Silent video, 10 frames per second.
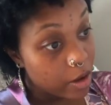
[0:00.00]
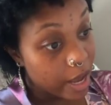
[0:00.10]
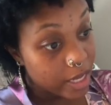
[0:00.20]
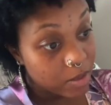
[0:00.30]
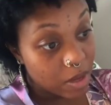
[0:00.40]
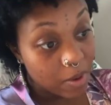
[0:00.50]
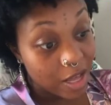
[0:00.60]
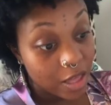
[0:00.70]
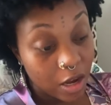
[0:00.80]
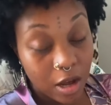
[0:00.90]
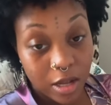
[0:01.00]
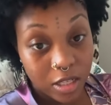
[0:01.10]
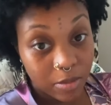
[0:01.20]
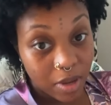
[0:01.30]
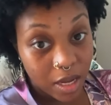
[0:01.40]
gassy baby and they're
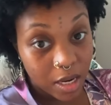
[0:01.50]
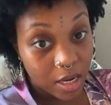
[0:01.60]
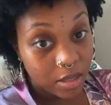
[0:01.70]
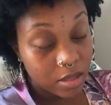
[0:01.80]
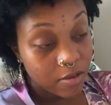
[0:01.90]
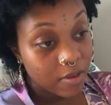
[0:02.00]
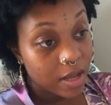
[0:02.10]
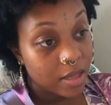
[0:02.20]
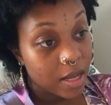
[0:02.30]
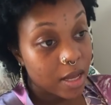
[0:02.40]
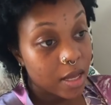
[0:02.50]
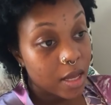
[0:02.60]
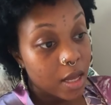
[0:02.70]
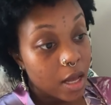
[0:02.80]
constipated and stuff like that